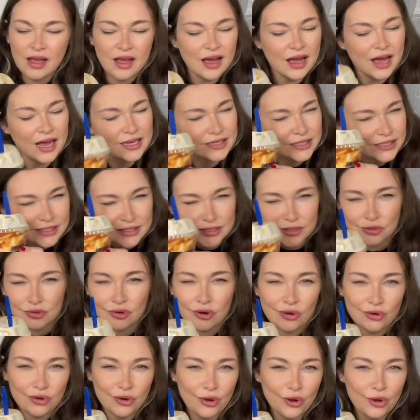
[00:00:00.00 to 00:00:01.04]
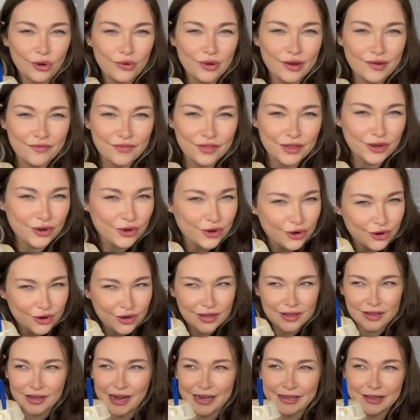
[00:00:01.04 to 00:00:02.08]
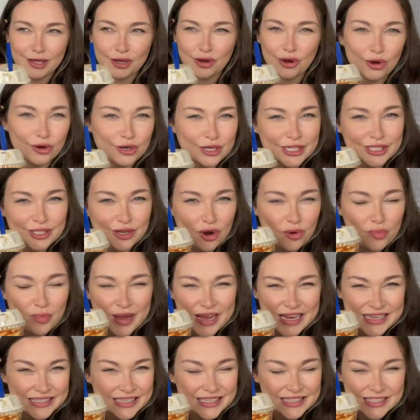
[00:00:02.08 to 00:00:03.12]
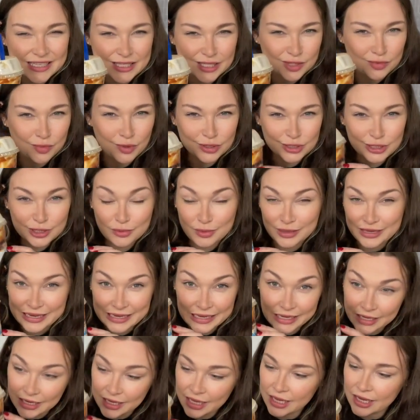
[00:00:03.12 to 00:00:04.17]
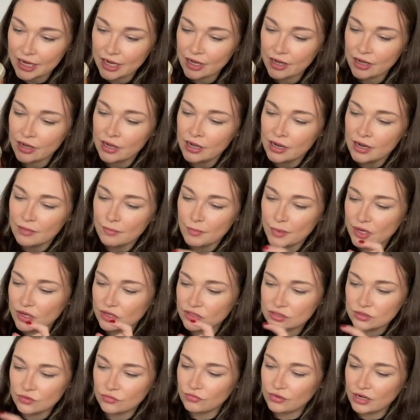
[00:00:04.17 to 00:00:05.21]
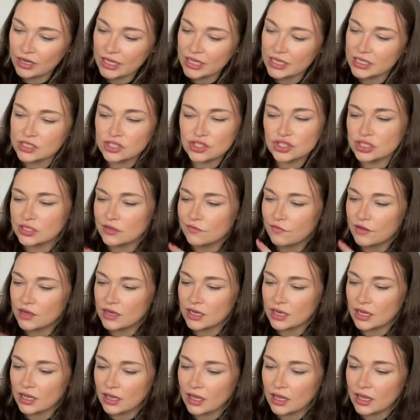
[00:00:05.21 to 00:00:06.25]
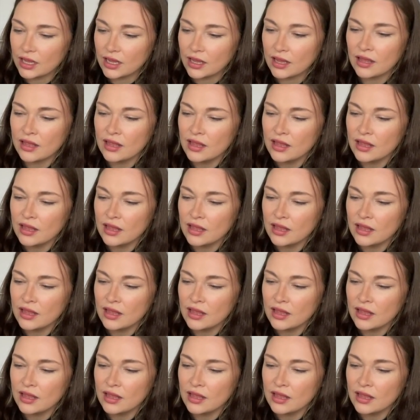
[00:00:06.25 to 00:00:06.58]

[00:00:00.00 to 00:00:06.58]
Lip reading: I still don't know if the cookie dough pieces are supposed to be in here, because it really is just a vanilla